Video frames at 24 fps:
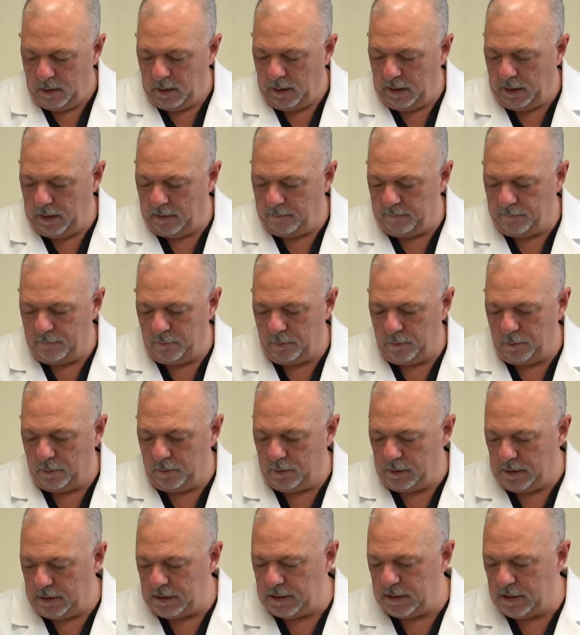And
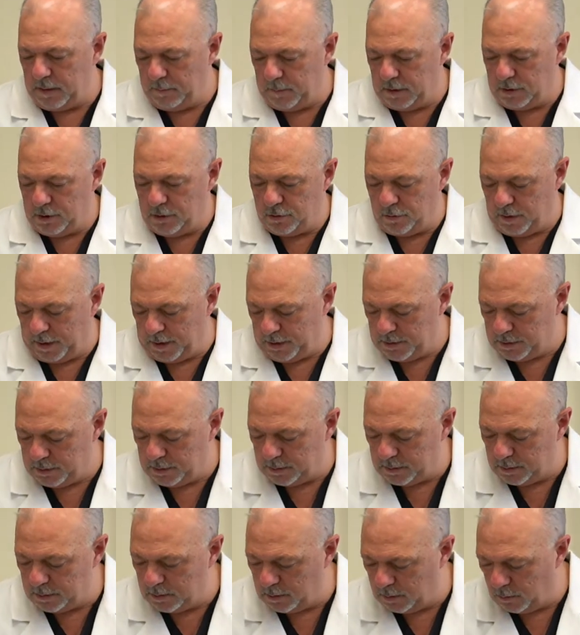for this
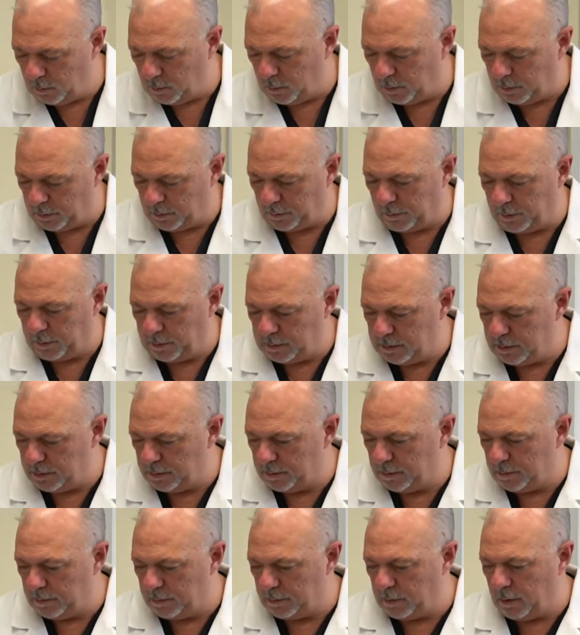demonstration, we're going
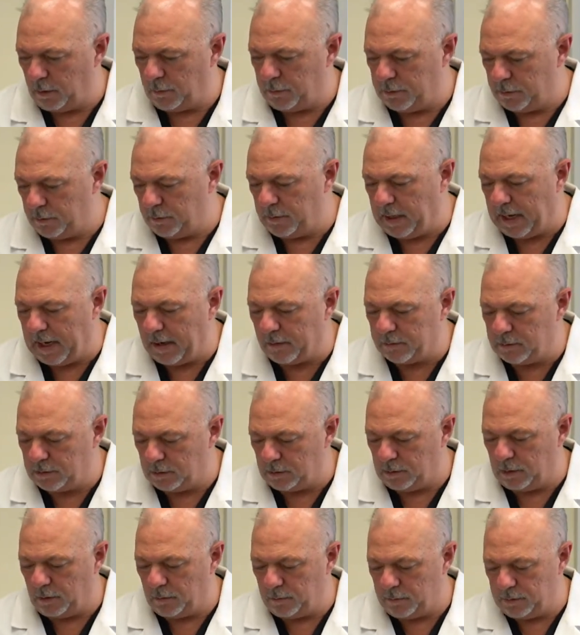to go through how to
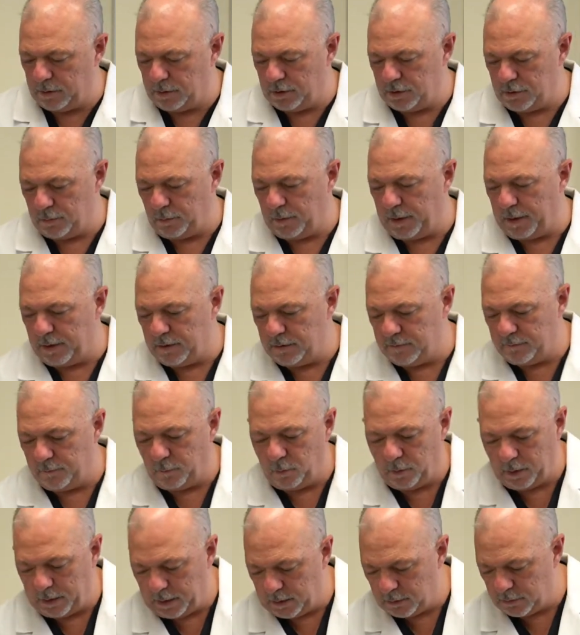load the syringe
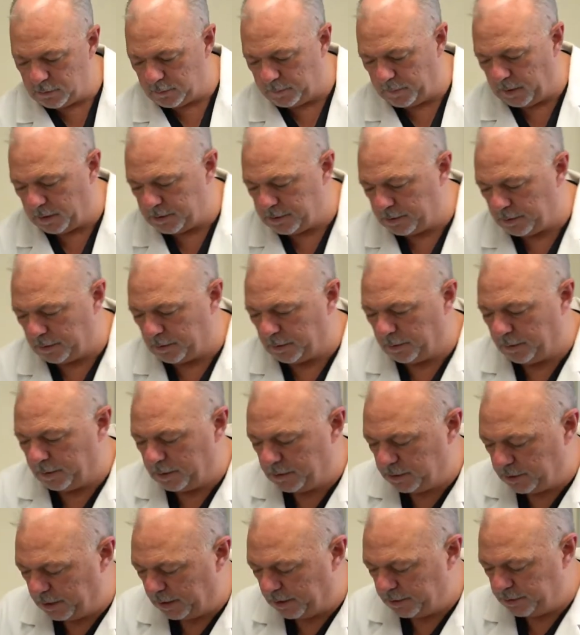for an intramuscular
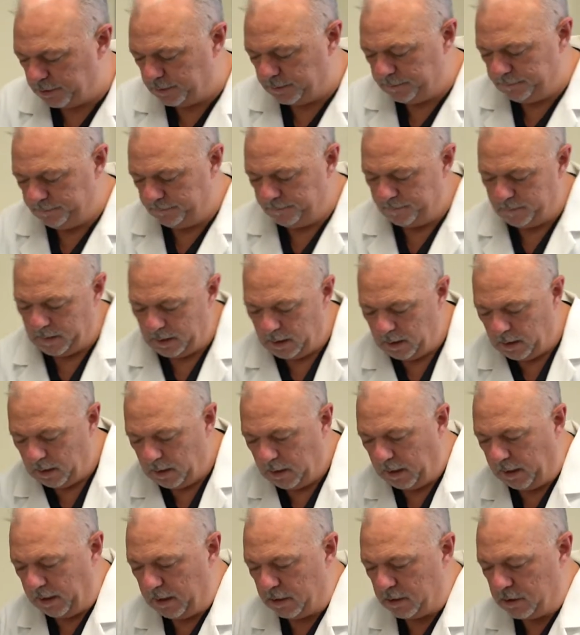injection.
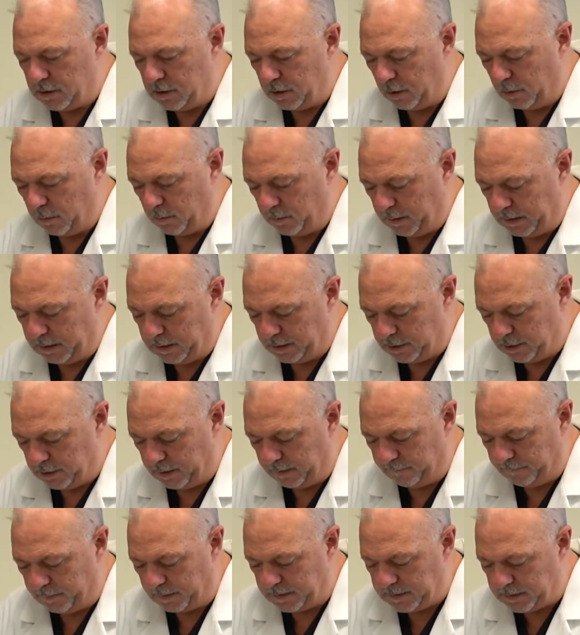And so each and
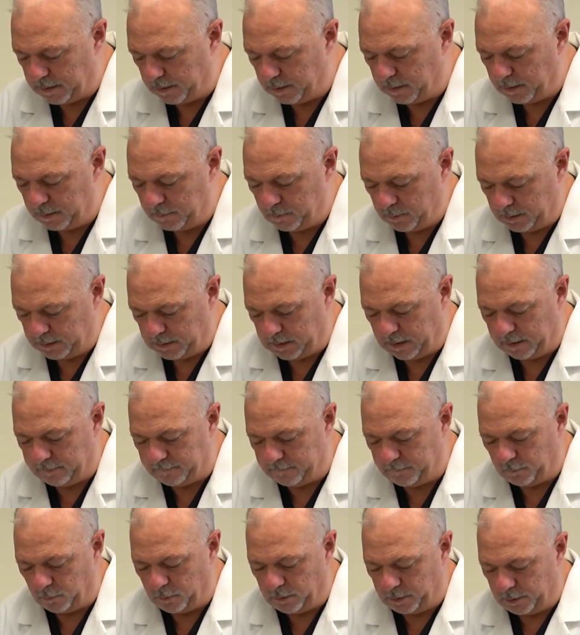every time we'd like
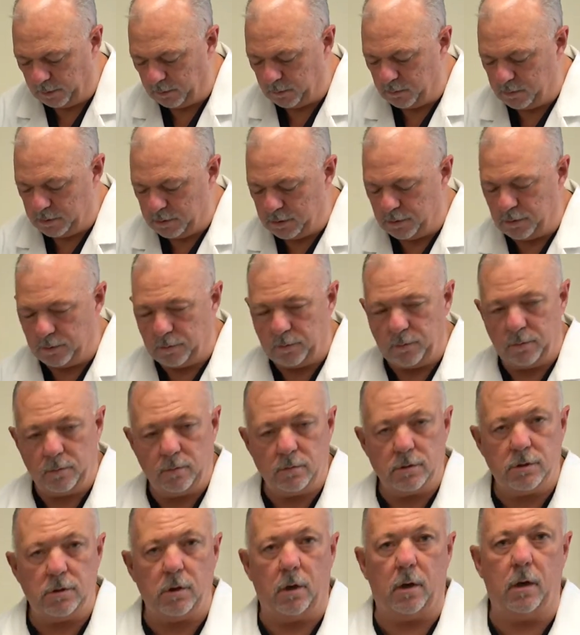for you to
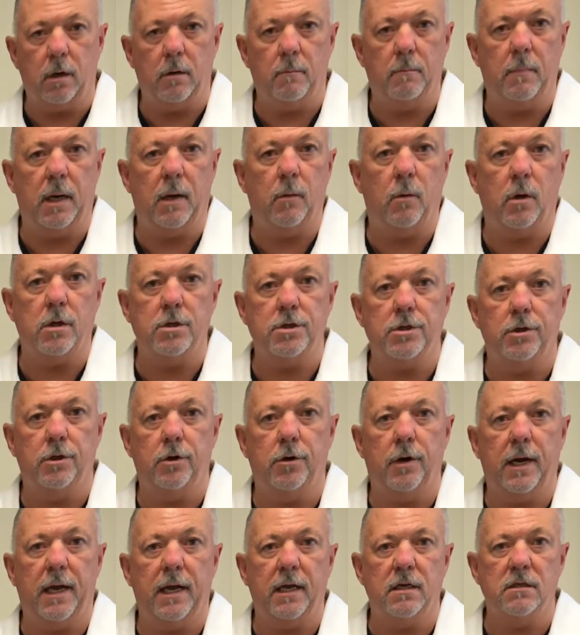start by washing
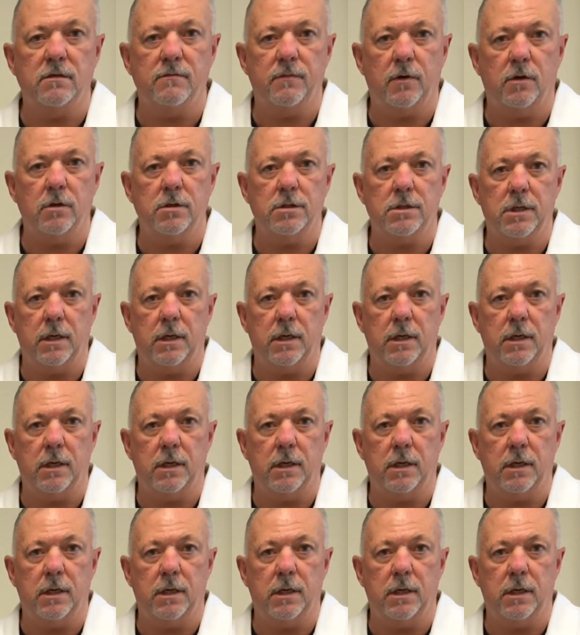your hands first,